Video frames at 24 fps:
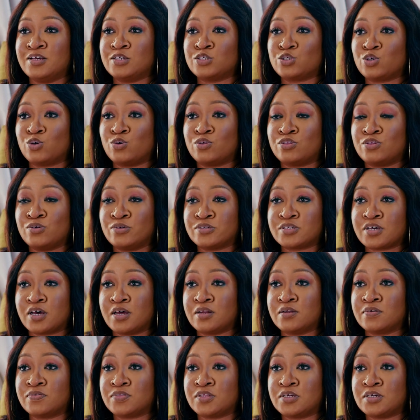So those
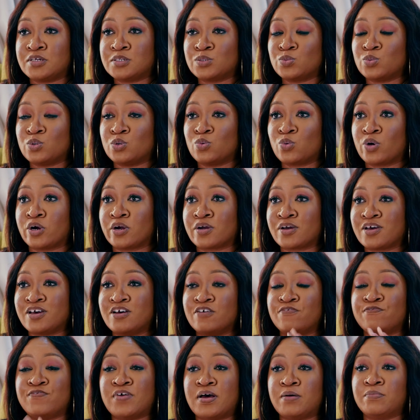kind of things would work.
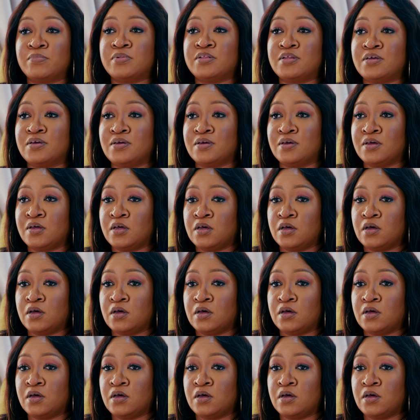A family